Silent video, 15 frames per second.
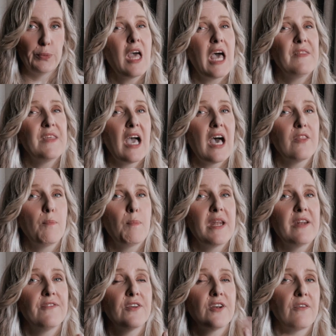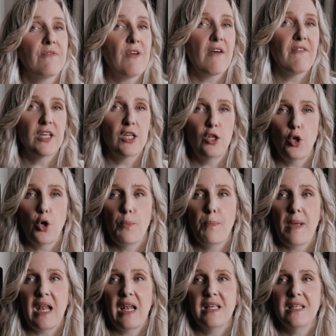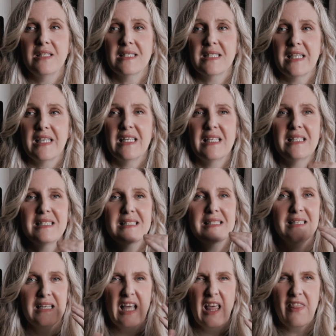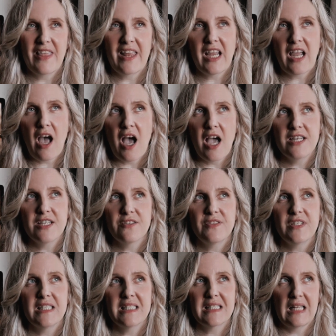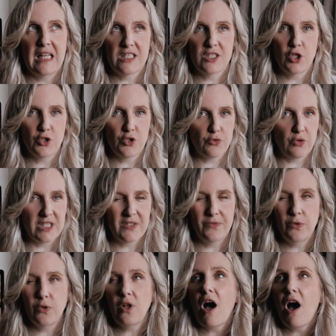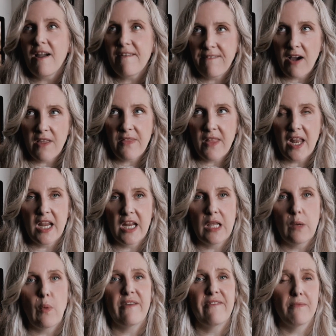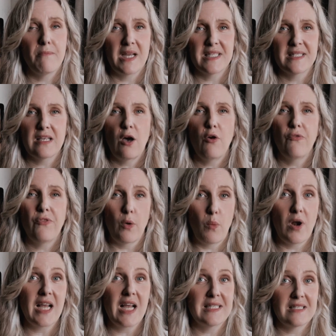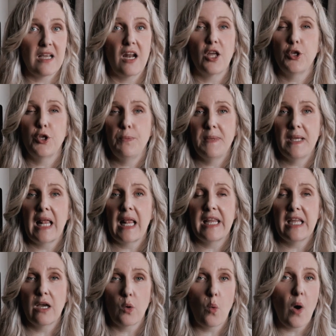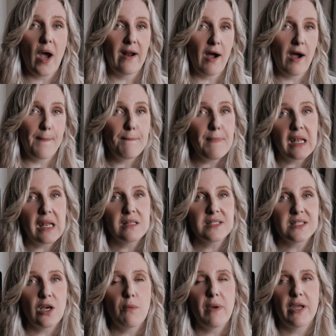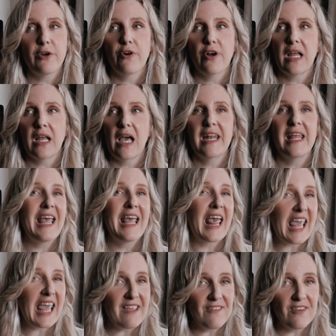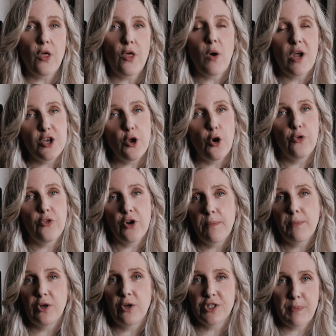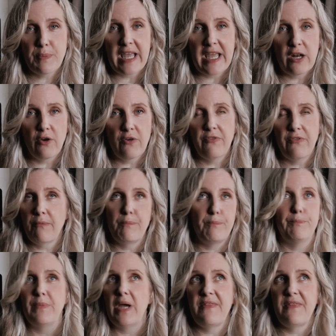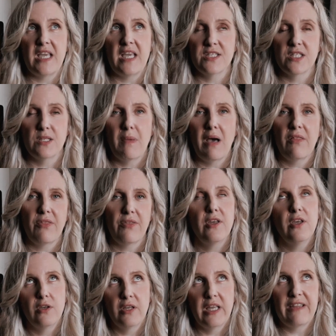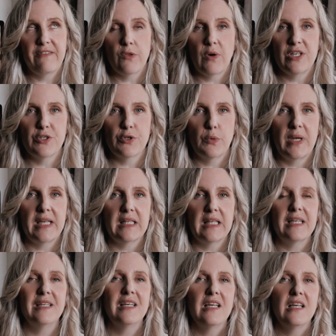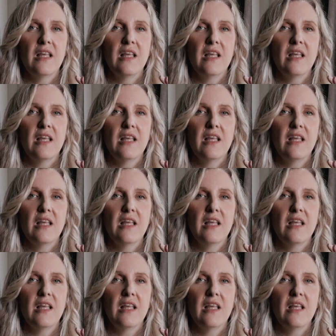And the other benefit of having a low balance is that it kind of is less stressful. I find that anyway for myself that when I start accumulating a quite high balance on my credit card, even though I know that I'm going to pay it off at the end of the month, even though I do it weekly,